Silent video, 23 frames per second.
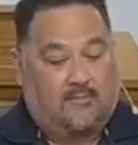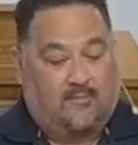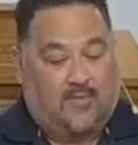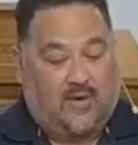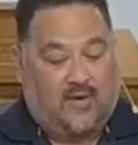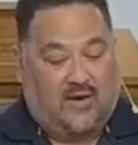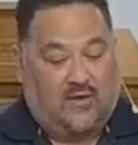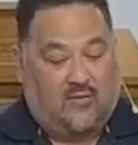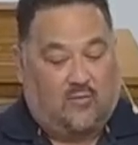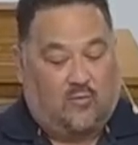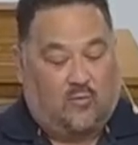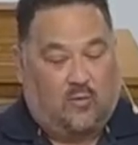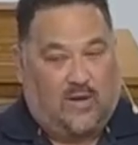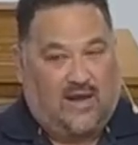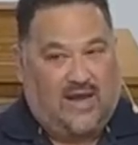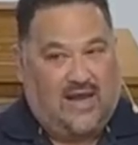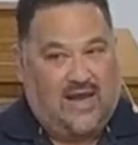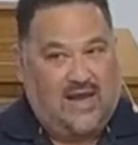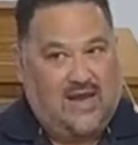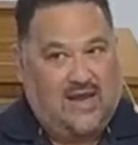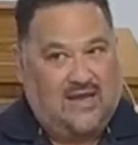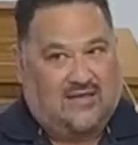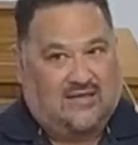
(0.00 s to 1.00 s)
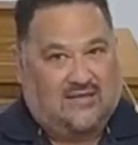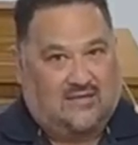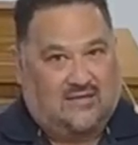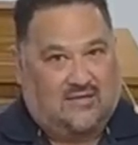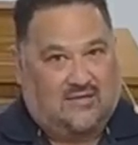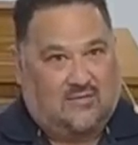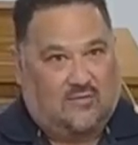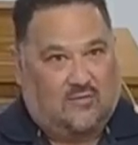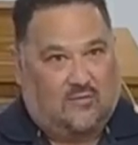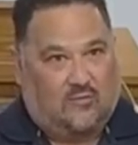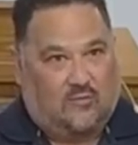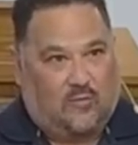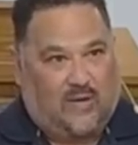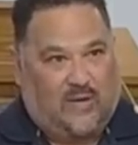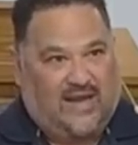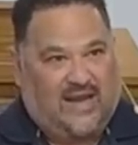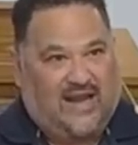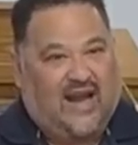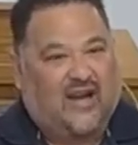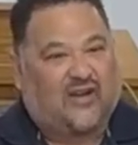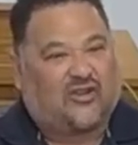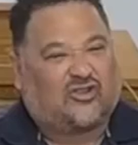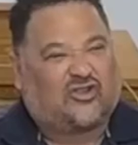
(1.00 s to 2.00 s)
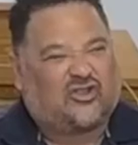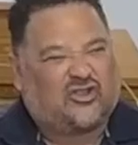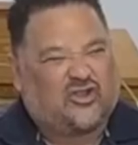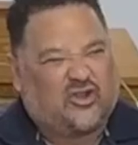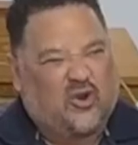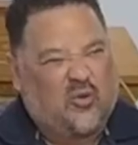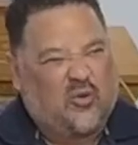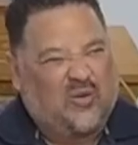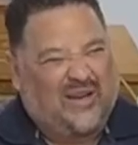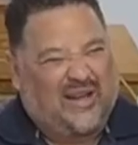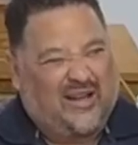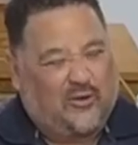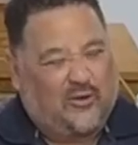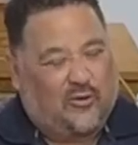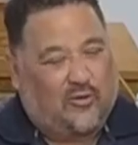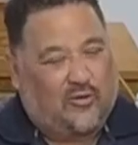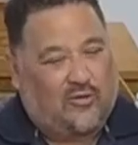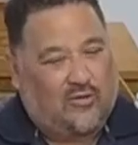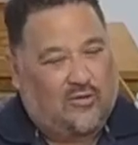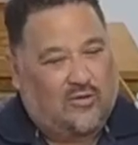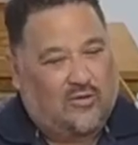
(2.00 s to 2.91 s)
But we care so little